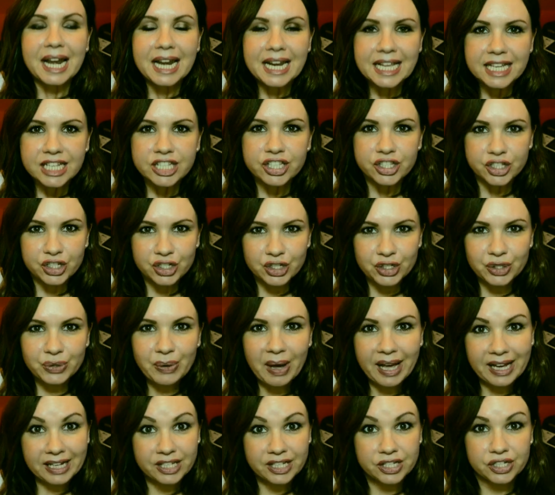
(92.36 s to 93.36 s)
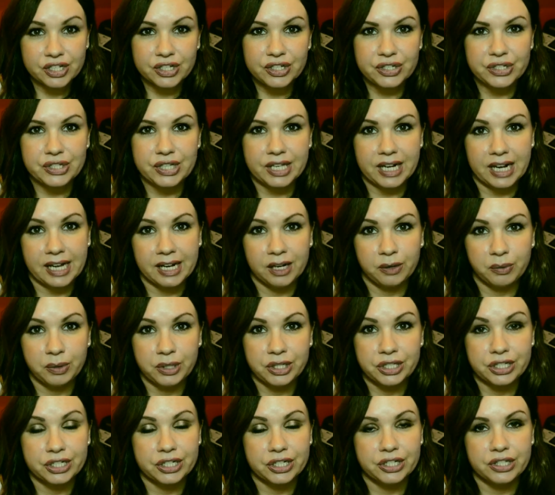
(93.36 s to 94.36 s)
Please do excuse the
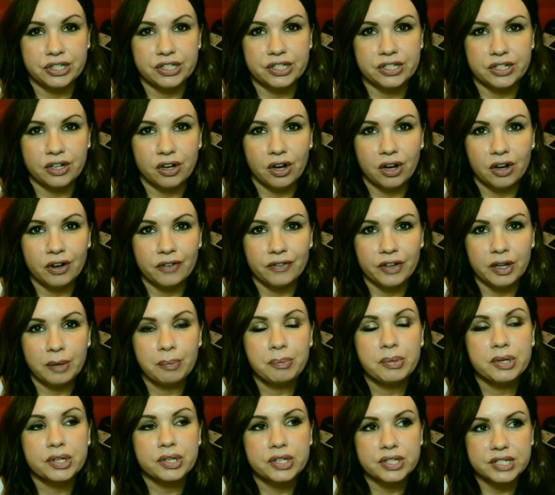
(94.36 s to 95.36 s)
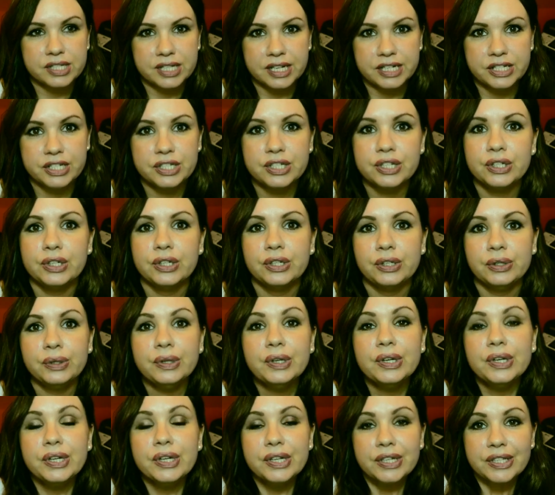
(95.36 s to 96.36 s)
language at the start of it because they
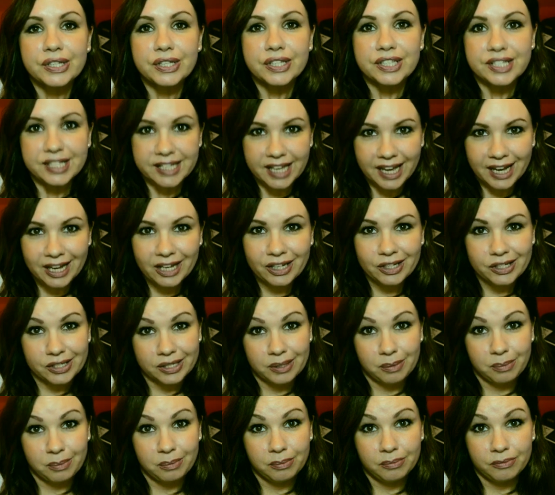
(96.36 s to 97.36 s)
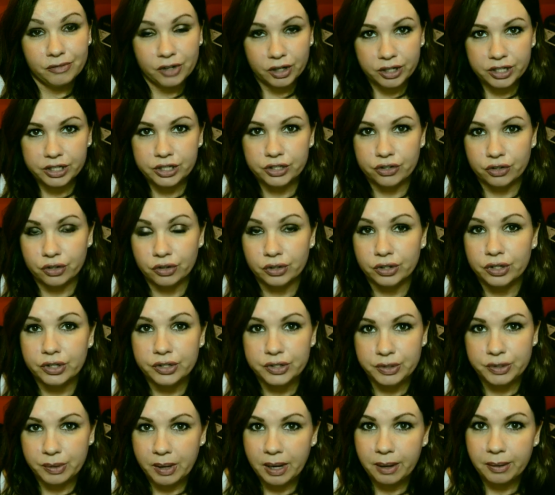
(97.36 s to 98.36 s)
do say some very strong
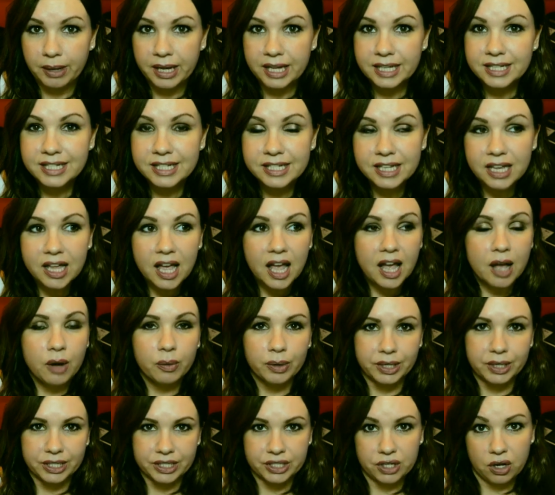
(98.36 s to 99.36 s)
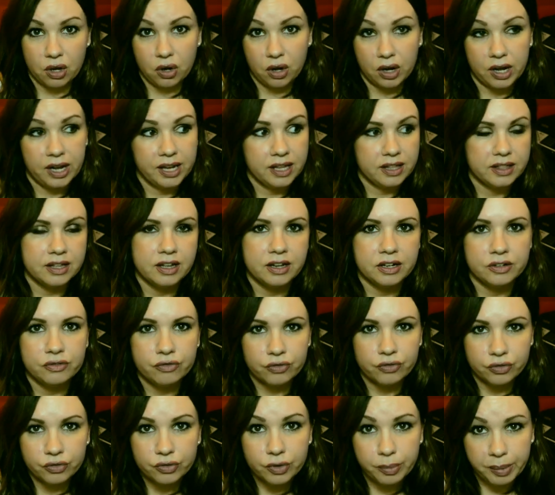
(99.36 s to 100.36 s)
swear words, which I
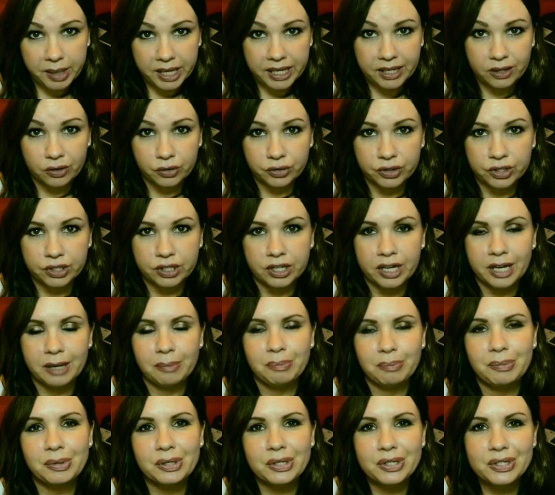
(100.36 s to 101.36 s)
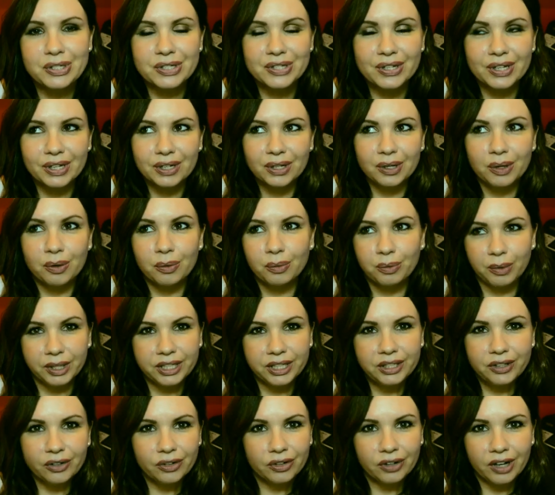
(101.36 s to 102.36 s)
then repeat on the night. Because
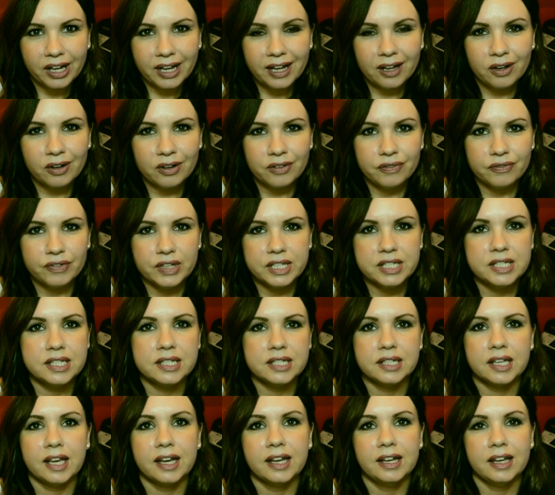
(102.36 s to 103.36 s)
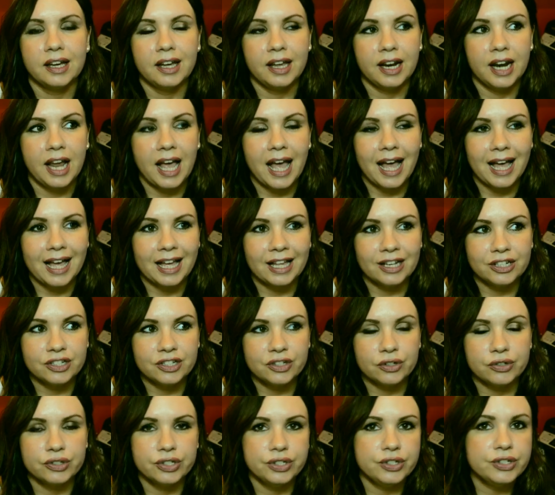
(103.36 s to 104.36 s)
when you're out investigating
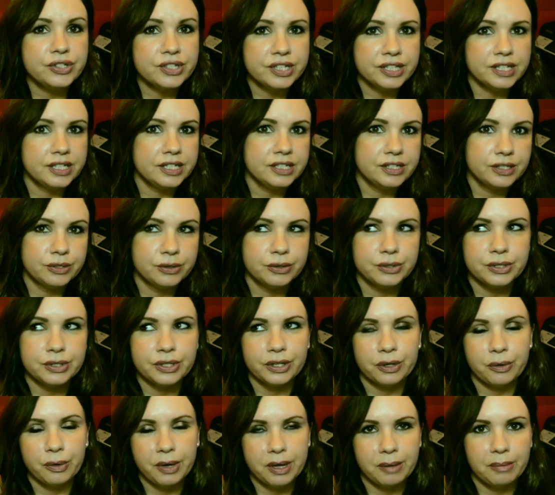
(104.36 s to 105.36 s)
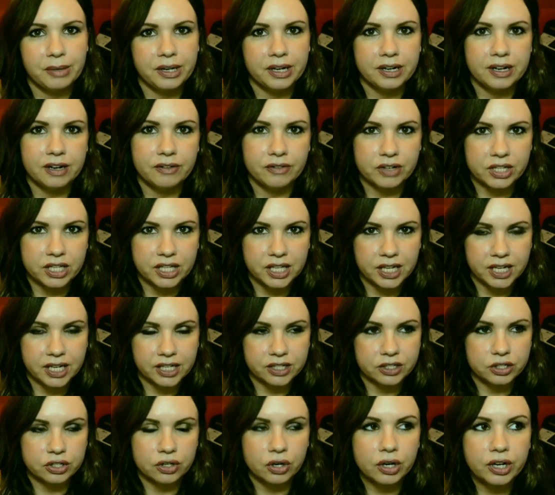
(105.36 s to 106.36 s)
and you're using these tools and equipment and
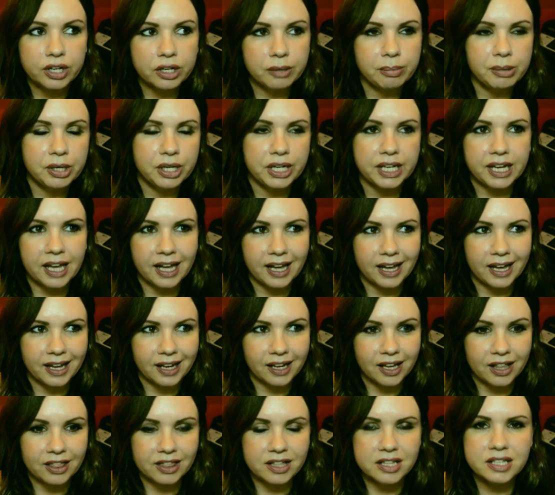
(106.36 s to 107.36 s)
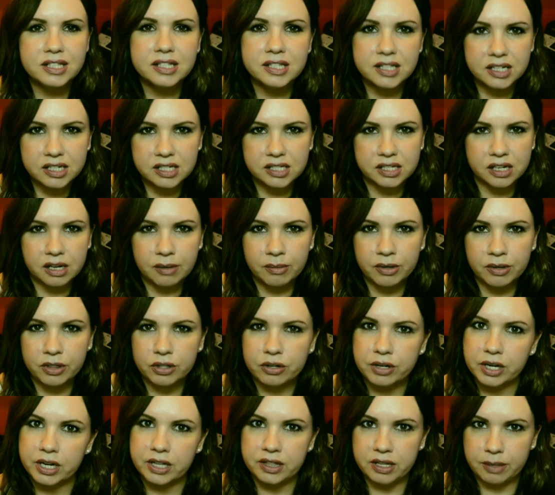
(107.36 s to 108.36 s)
everything to try and communicate, and these things are coming
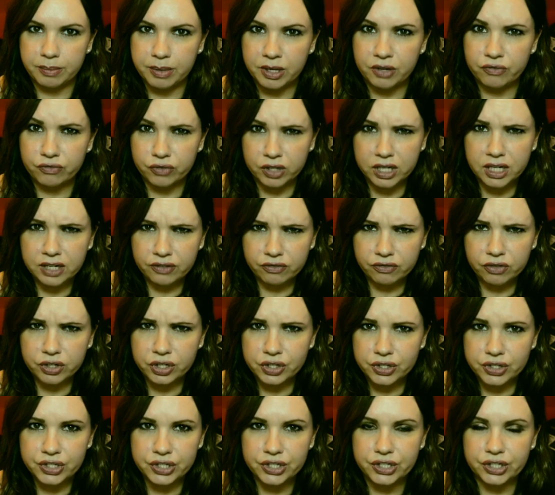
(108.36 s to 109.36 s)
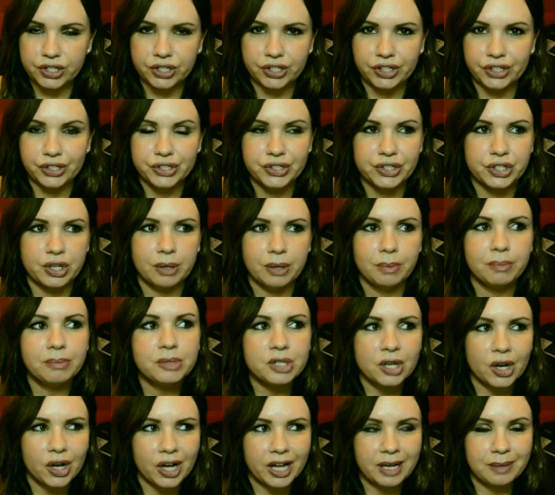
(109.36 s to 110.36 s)
through and they're being really rude to you
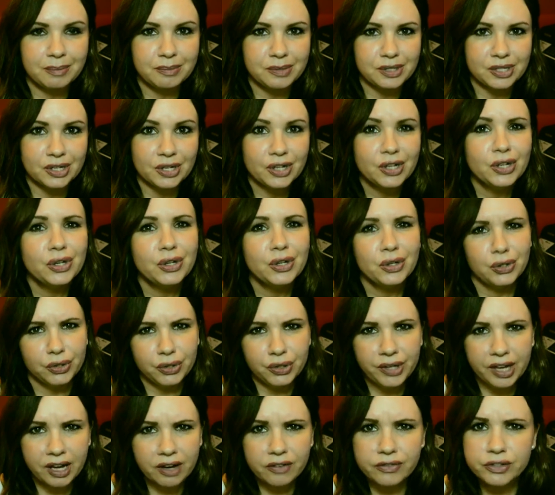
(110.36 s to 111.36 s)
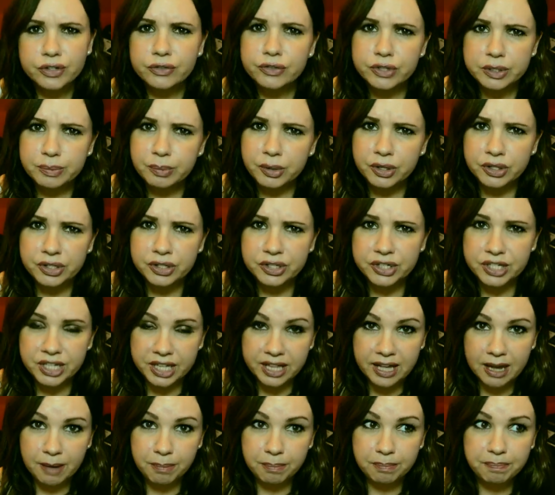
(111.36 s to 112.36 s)
sometimes, you have to respond
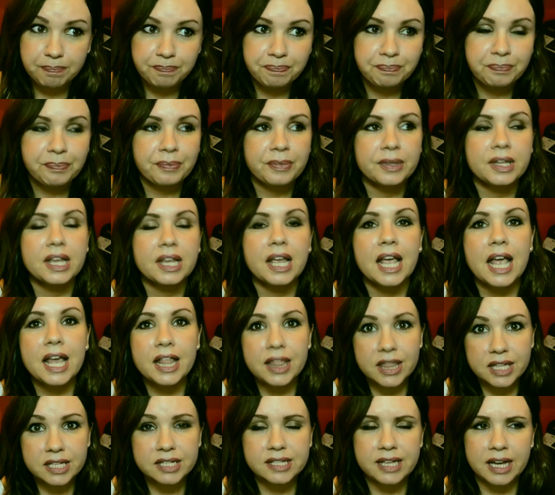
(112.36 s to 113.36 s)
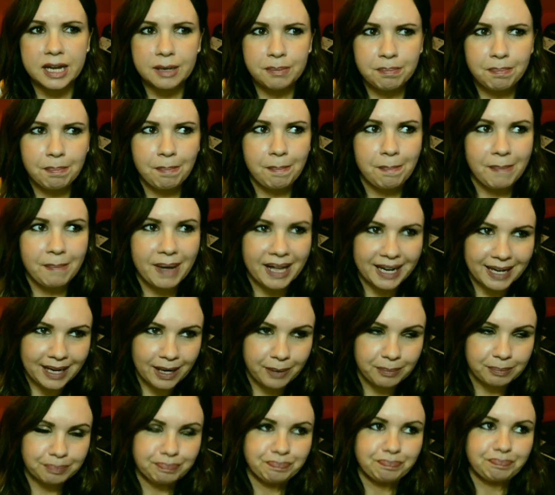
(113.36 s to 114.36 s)
to them in the same
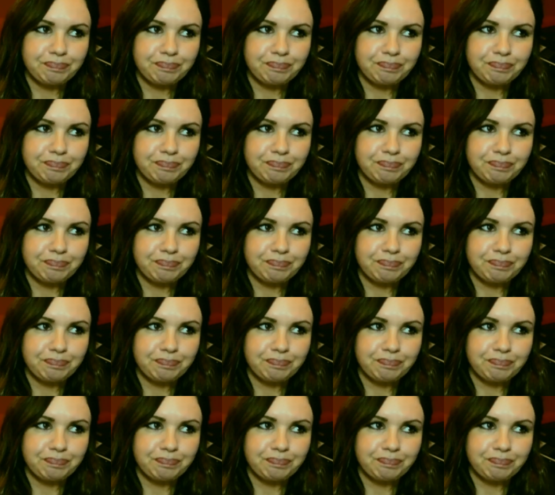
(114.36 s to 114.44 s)
manner,